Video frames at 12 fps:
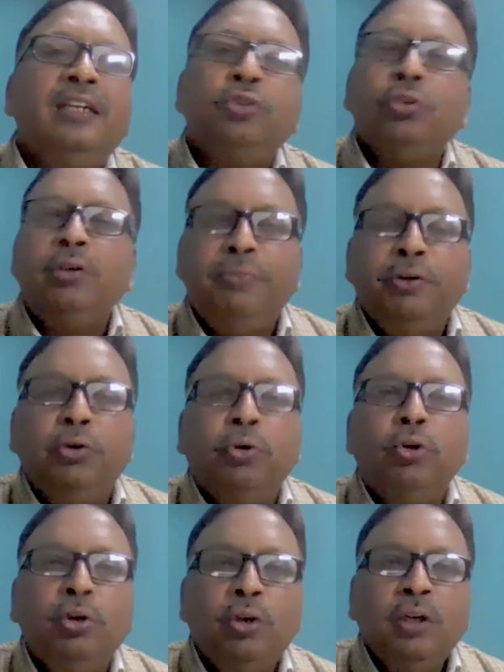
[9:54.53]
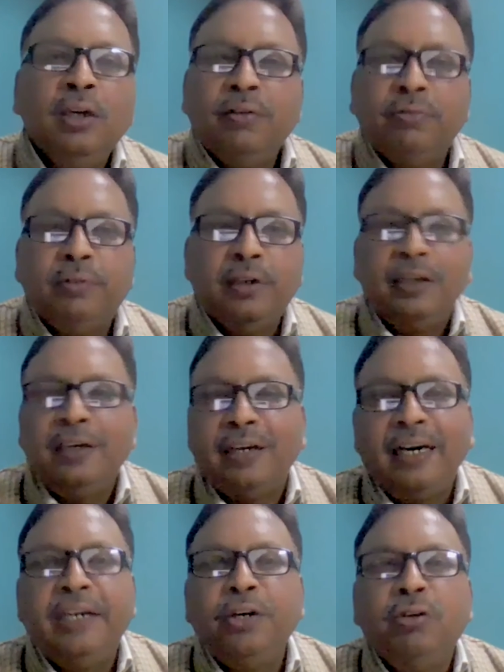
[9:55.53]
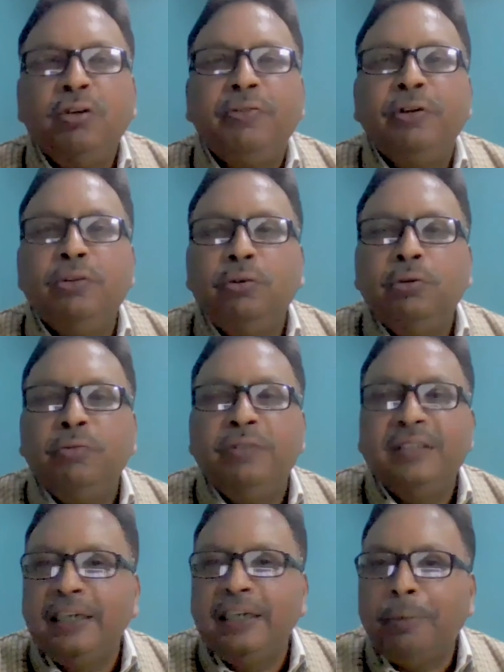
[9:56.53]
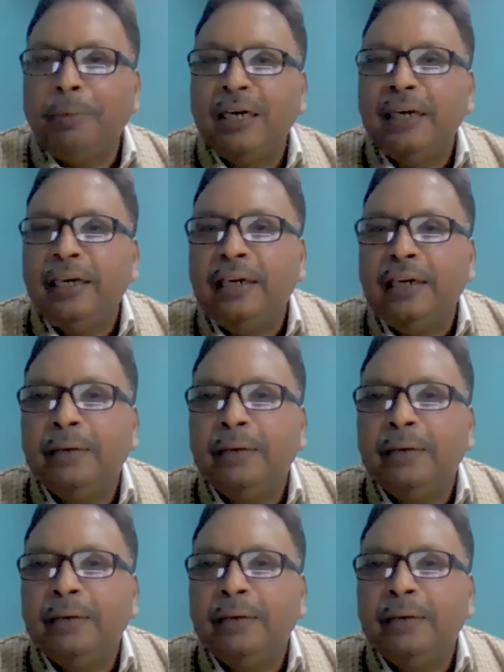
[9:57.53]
So if you go right now, if you visit my